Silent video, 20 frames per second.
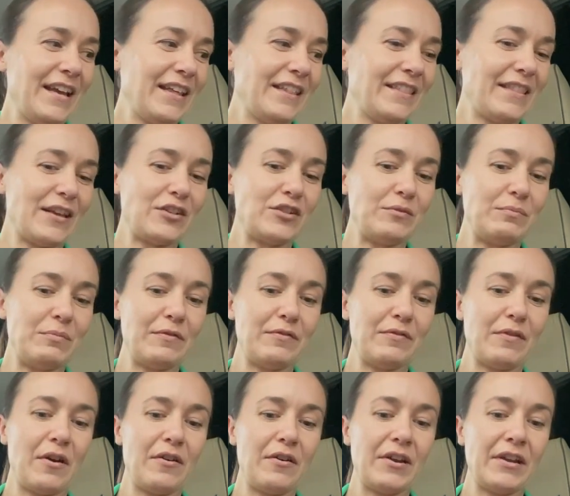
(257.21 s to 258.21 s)
that should be
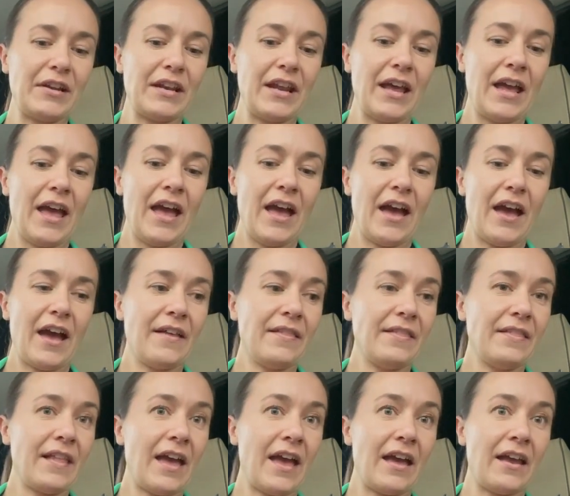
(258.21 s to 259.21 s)
fine.
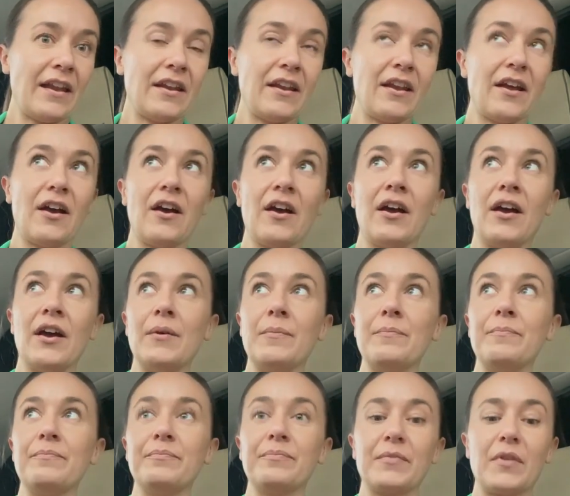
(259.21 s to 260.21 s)
And then
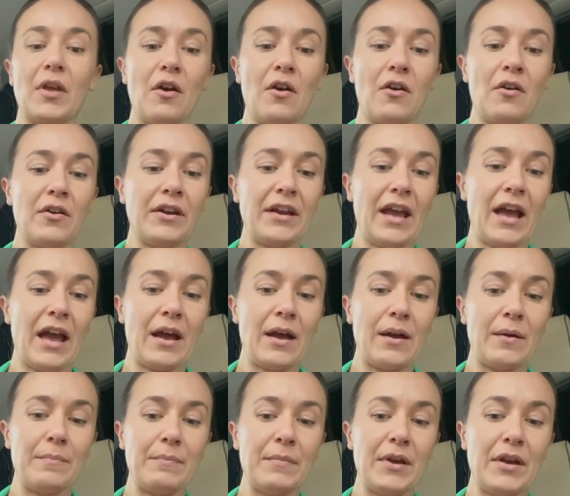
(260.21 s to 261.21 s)
I
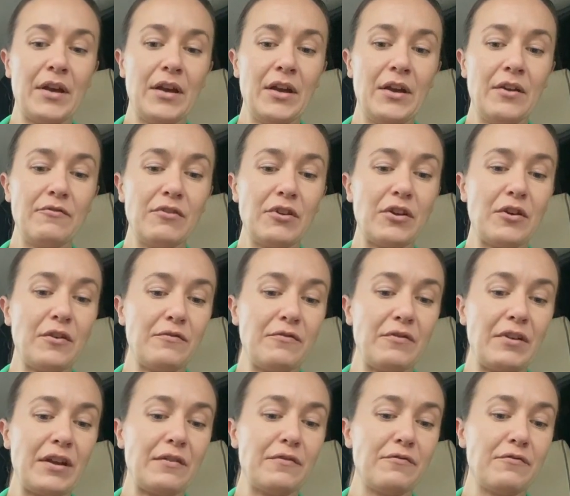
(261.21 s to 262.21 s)
am
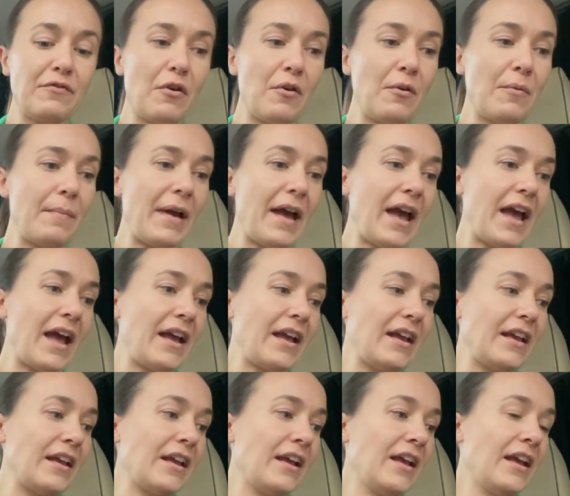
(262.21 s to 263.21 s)
recovering from
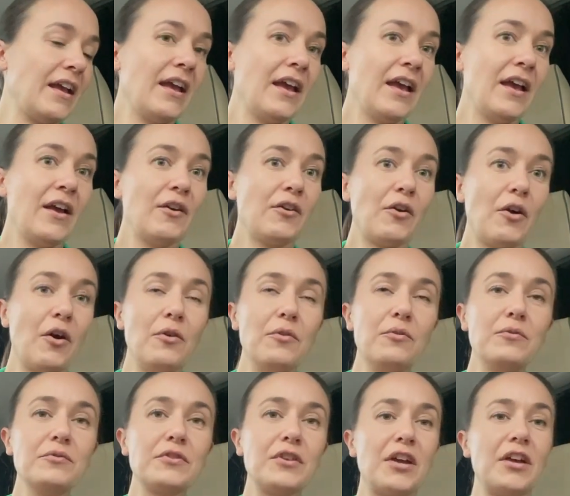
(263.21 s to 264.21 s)
a
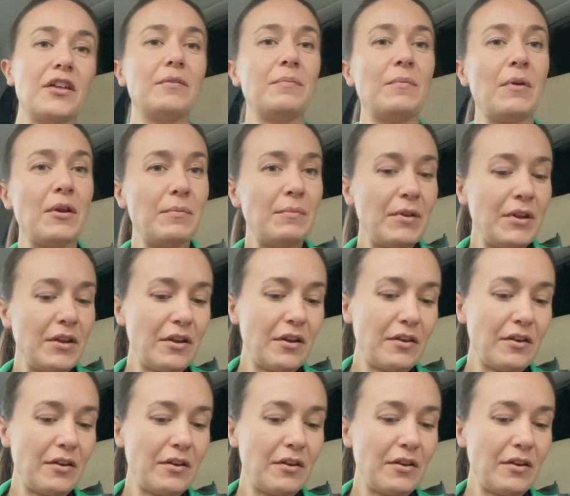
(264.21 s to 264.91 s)
cold at the moment.